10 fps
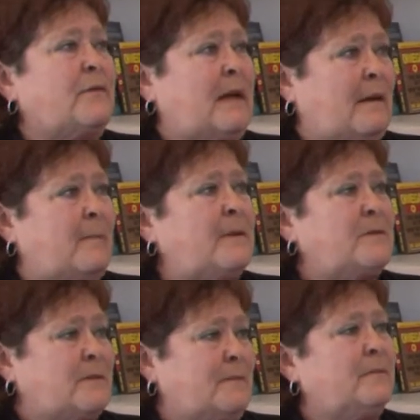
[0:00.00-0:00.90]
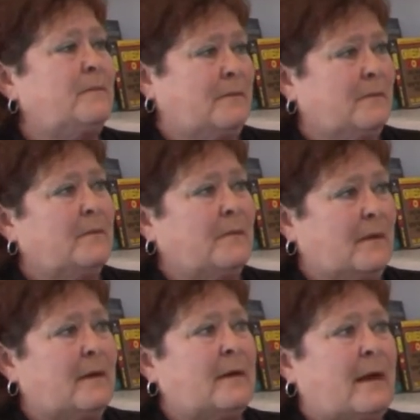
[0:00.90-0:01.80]
damage, mm -hmm.
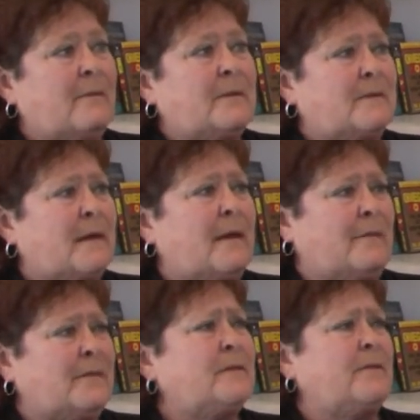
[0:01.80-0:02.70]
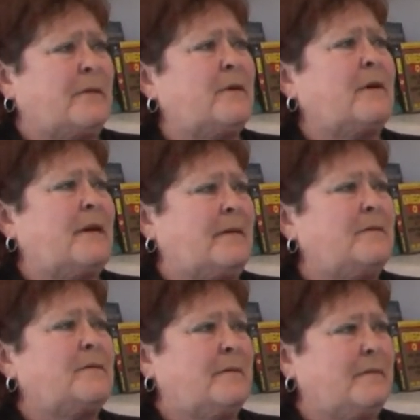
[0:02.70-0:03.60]
and I was kind of a severe case.